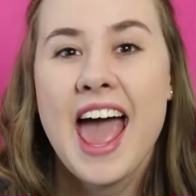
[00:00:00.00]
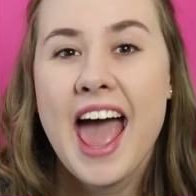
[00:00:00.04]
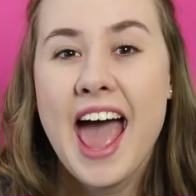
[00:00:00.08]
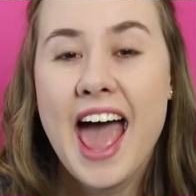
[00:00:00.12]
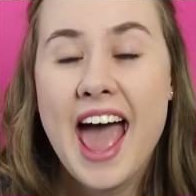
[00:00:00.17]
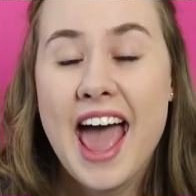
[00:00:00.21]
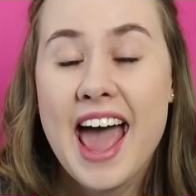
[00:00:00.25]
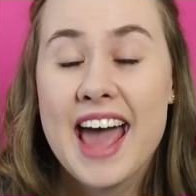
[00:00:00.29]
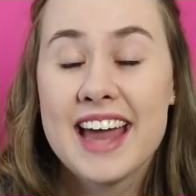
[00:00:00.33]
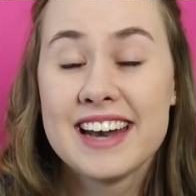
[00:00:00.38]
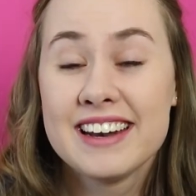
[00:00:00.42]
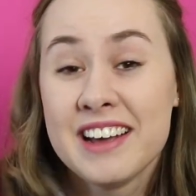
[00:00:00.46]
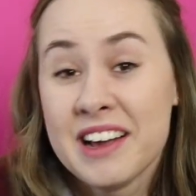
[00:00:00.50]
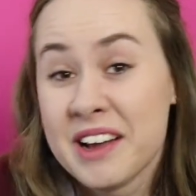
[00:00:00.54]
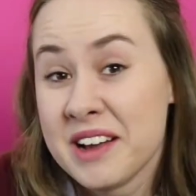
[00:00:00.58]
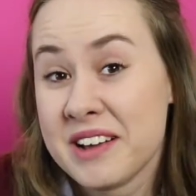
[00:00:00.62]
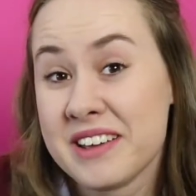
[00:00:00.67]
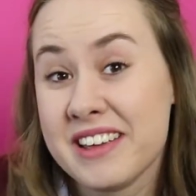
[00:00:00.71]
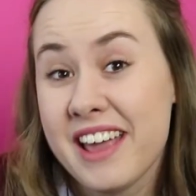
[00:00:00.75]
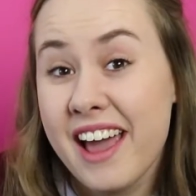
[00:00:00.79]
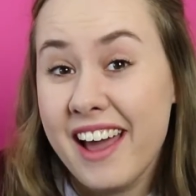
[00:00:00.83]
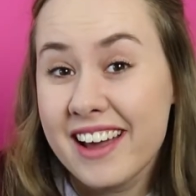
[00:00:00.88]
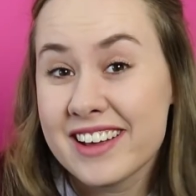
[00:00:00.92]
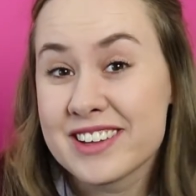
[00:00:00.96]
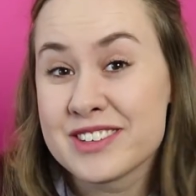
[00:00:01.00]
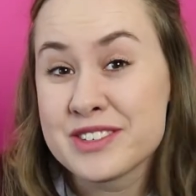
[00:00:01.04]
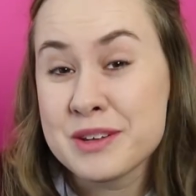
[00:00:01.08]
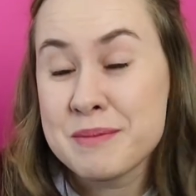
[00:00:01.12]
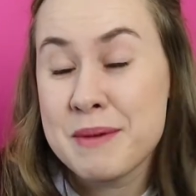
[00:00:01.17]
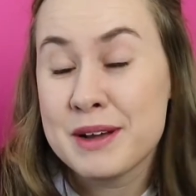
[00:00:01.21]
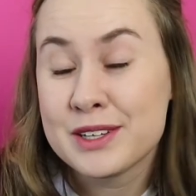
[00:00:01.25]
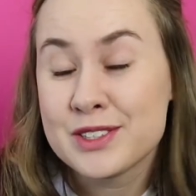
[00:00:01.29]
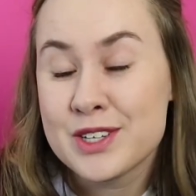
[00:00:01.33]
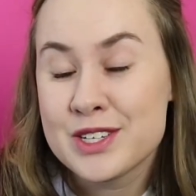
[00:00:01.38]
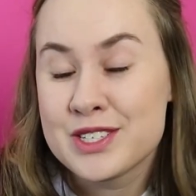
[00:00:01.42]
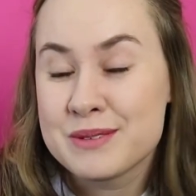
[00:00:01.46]
And yeah, so
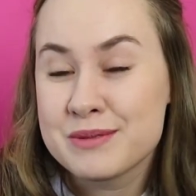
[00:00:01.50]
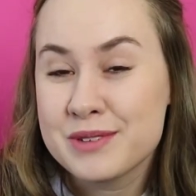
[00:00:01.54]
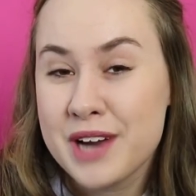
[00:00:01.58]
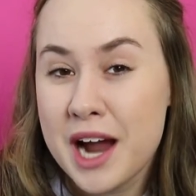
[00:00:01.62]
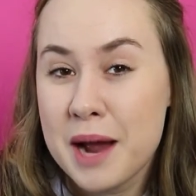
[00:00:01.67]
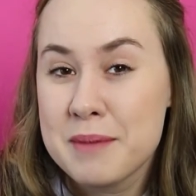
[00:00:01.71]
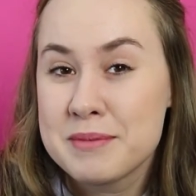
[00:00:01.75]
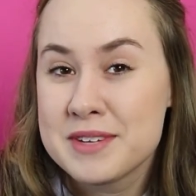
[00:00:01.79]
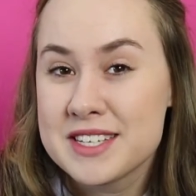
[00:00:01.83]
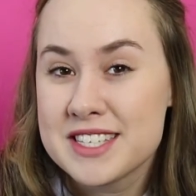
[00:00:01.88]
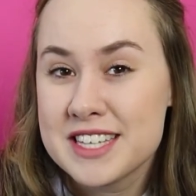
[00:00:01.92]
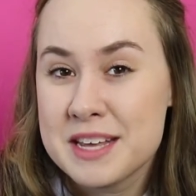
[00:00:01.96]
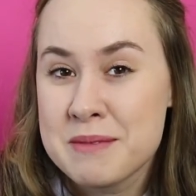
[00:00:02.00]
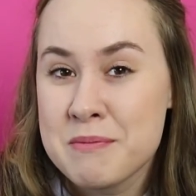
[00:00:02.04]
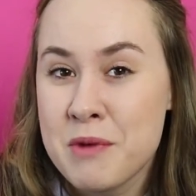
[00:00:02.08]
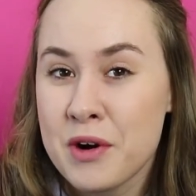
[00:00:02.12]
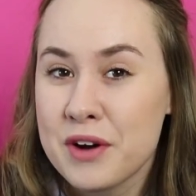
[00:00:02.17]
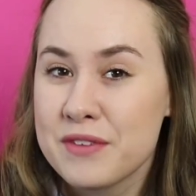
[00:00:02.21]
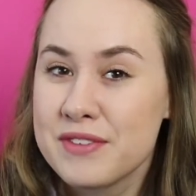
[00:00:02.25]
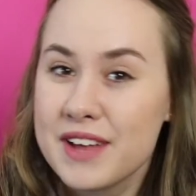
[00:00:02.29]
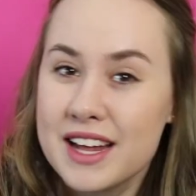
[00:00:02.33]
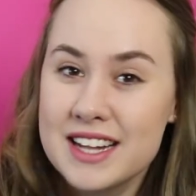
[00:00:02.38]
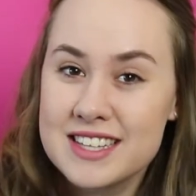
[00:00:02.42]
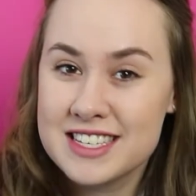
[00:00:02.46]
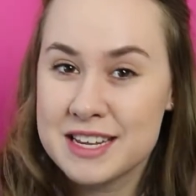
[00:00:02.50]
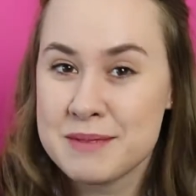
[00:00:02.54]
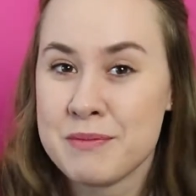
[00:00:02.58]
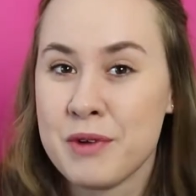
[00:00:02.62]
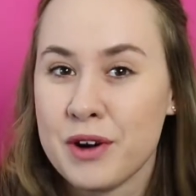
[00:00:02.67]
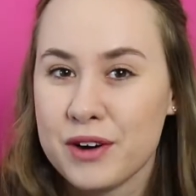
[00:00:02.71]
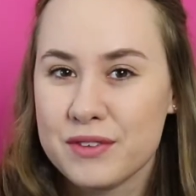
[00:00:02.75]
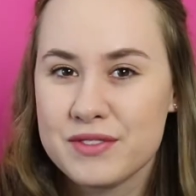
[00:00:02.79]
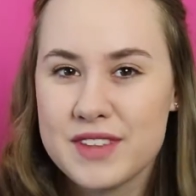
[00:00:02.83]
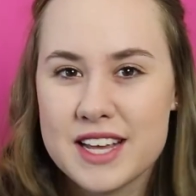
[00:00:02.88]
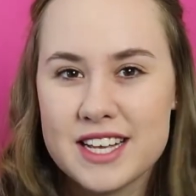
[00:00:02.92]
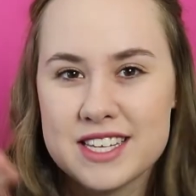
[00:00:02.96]
make sure you subscribe to see more of that and see
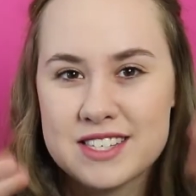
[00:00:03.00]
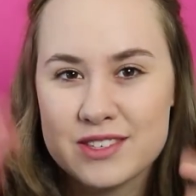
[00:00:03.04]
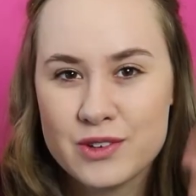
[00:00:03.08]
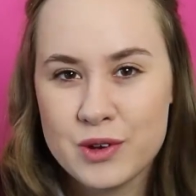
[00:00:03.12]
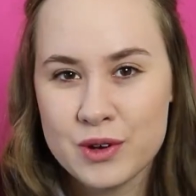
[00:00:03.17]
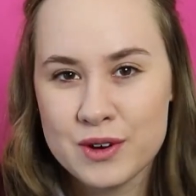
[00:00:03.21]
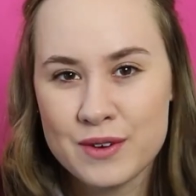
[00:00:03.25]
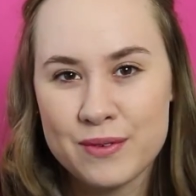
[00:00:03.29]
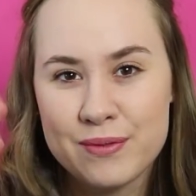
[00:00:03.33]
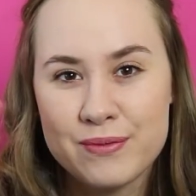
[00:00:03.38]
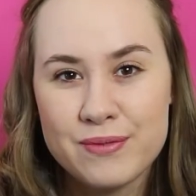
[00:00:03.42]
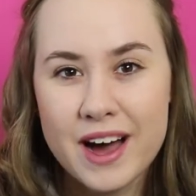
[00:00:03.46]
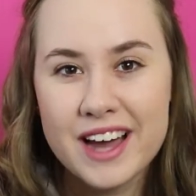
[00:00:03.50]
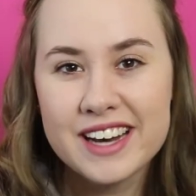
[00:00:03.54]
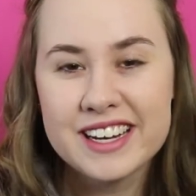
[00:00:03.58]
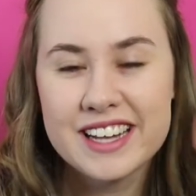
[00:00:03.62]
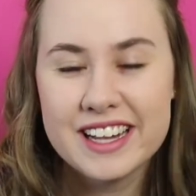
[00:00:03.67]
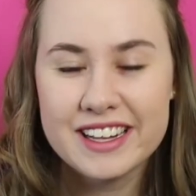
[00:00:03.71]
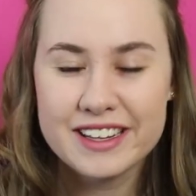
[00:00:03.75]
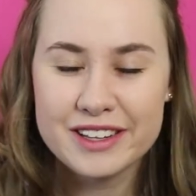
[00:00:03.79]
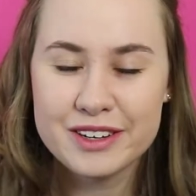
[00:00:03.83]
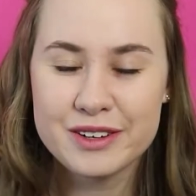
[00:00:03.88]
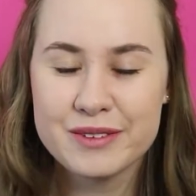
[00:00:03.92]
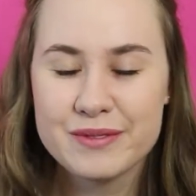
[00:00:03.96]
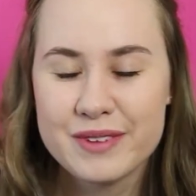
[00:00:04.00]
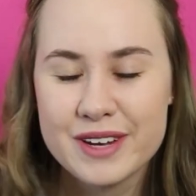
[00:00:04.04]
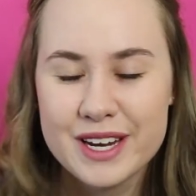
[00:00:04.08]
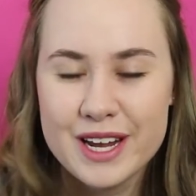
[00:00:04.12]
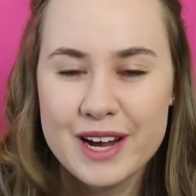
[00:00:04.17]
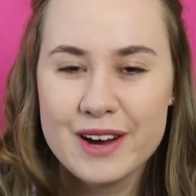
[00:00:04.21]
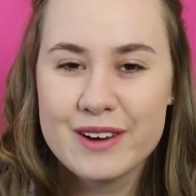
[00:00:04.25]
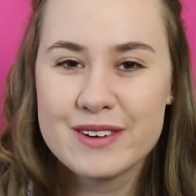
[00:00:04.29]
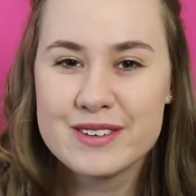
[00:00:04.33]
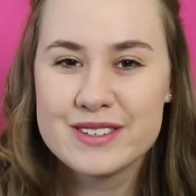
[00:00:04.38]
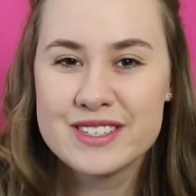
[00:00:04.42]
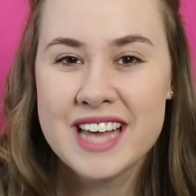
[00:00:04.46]
more of these sort of fun little
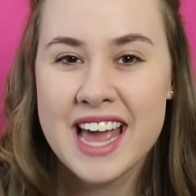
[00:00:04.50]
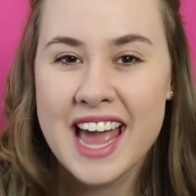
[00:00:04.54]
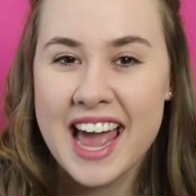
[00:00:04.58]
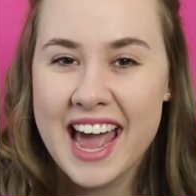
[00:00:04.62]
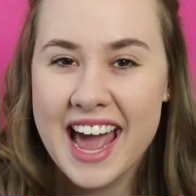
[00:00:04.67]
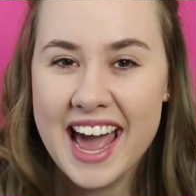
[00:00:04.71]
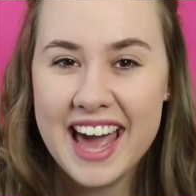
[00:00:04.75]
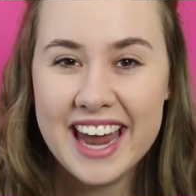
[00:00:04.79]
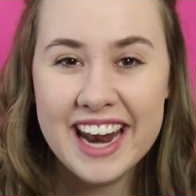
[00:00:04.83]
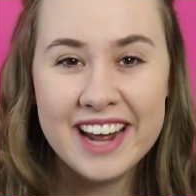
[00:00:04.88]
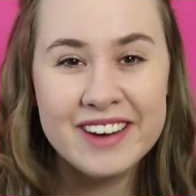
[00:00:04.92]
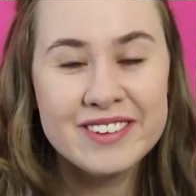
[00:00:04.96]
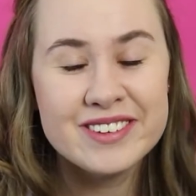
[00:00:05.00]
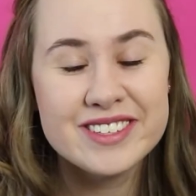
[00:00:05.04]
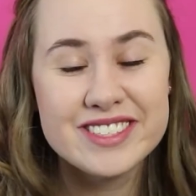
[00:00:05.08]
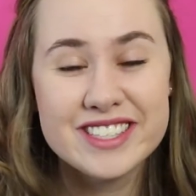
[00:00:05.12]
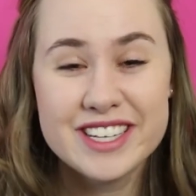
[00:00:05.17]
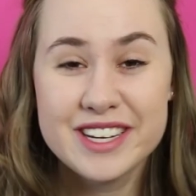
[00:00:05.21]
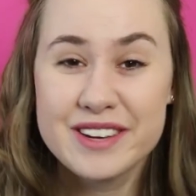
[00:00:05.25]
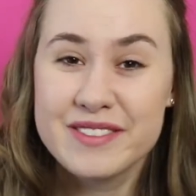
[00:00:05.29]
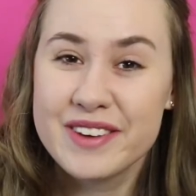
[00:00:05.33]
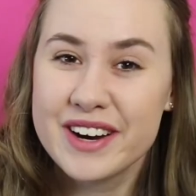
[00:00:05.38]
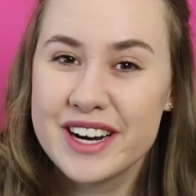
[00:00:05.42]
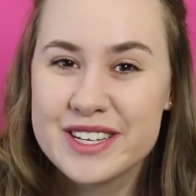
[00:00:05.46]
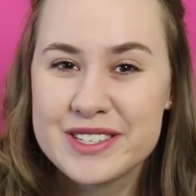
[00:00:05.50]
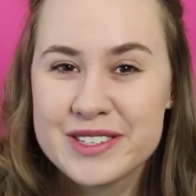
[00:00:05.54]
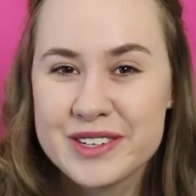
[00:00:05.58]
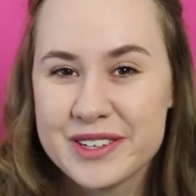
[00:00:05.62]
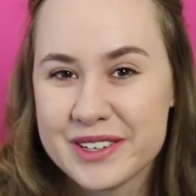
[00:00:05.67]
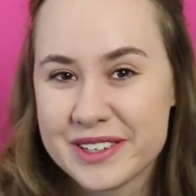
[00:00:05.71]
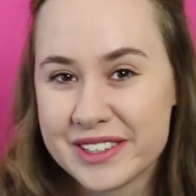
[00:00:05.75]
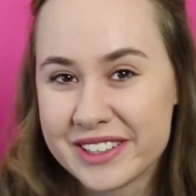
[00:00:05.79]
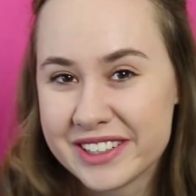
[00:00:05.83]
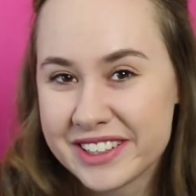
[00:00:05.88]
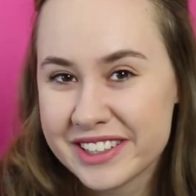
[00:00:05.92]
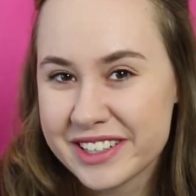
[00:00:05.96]
videos, and I will see you very
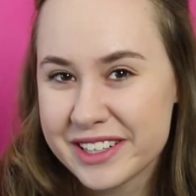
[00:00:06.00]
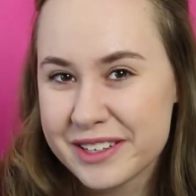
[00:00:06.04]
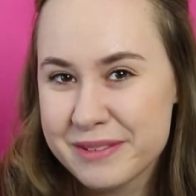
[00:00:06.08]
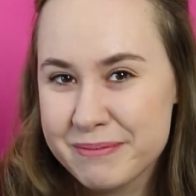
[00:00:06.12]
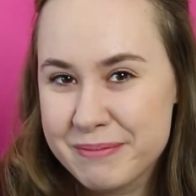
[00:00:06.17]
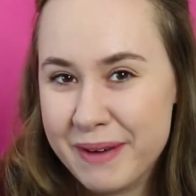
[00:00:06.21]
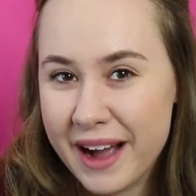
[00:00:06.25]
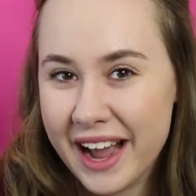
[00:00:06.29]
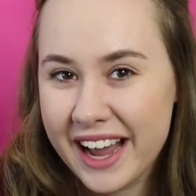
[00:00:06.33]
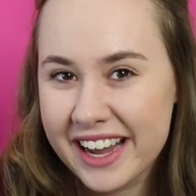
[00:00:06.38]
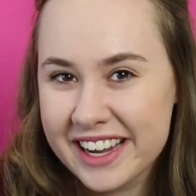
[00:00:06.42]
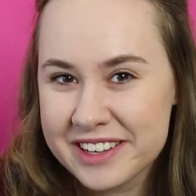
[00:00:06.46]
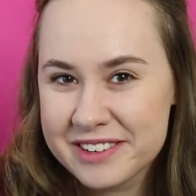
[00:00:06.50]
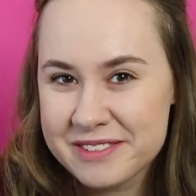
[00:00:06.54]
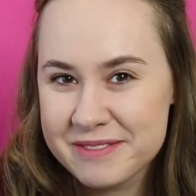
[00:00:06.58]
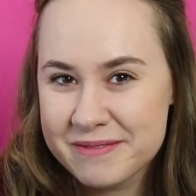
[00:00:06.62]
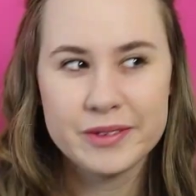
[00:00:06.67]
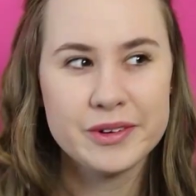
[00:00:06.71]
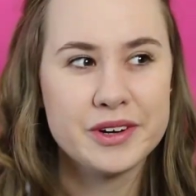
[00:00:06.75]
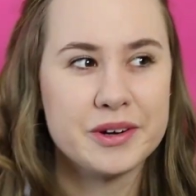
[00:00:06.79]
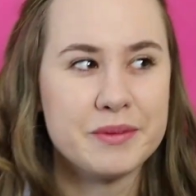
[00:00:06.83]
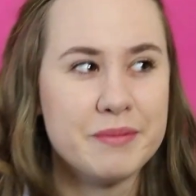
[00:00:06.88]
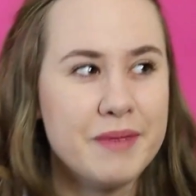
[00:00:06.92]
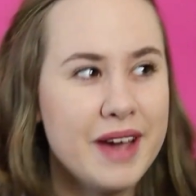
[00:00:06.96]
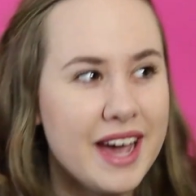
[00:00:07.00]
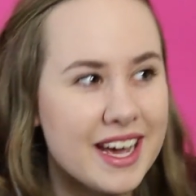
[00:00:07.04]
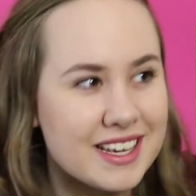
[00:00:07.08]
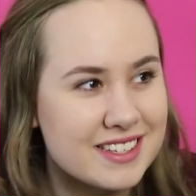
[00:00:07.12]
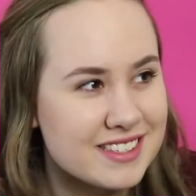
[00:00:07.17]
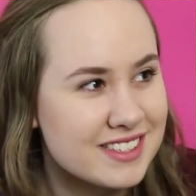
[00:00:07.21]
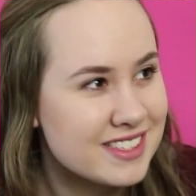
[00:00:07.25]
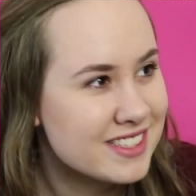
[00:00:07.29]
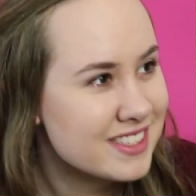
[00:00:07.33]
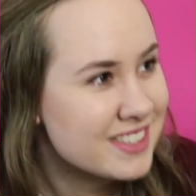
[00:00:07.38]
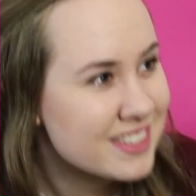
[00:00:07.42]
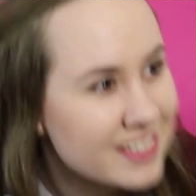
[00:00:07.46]
soon. Bye. What a
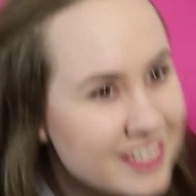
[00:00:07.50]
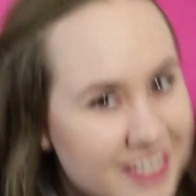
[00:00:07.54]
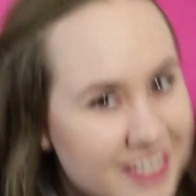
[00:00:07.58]
mess.